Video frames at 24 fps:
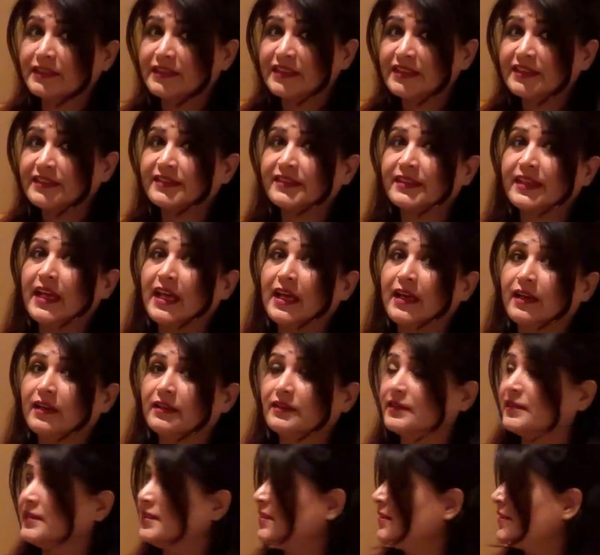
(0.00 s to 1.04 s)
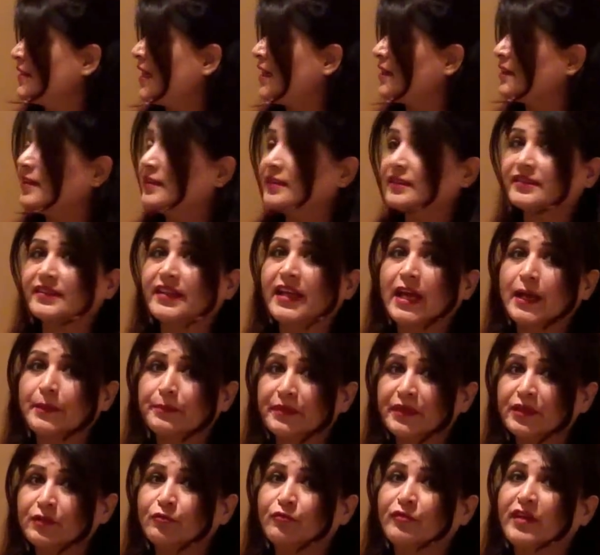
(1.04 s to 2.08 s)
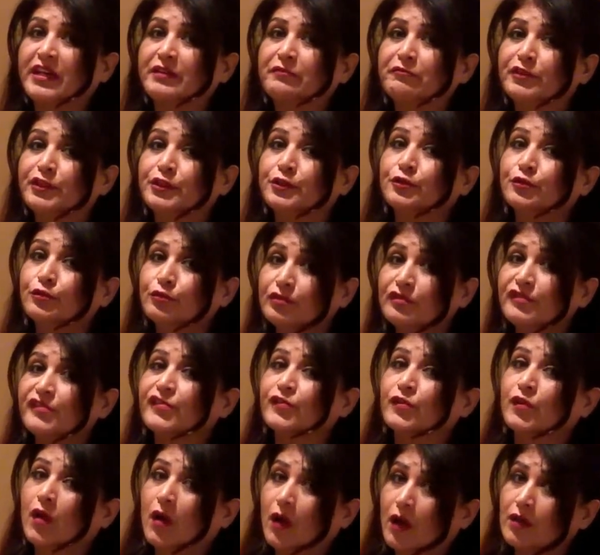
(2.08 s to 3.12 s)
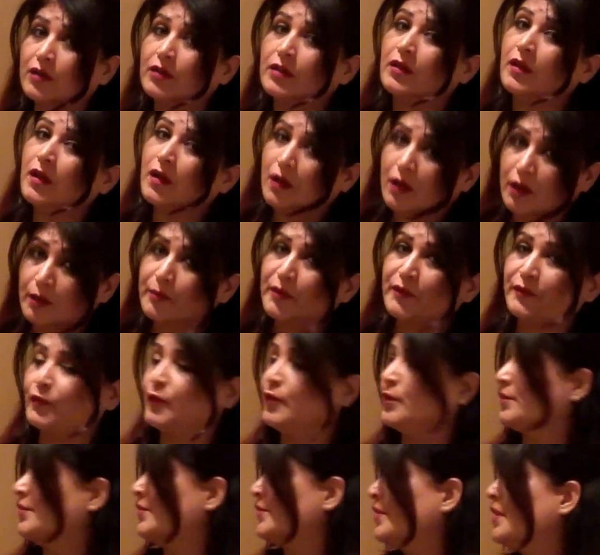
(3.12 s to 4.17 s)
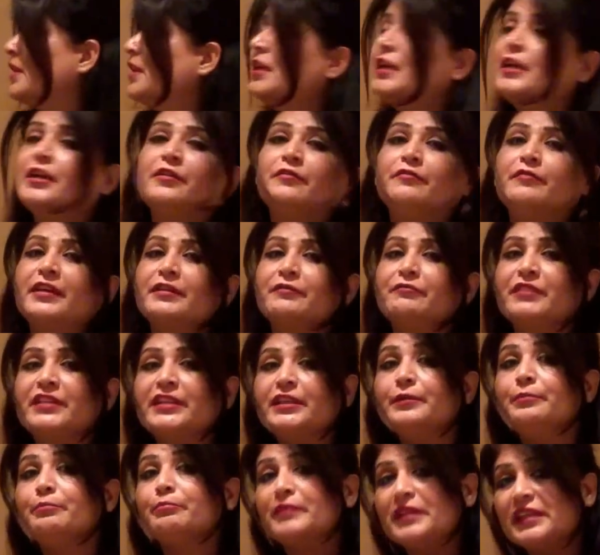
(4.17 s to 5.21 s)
these errors happen when we use wrong homophones, when we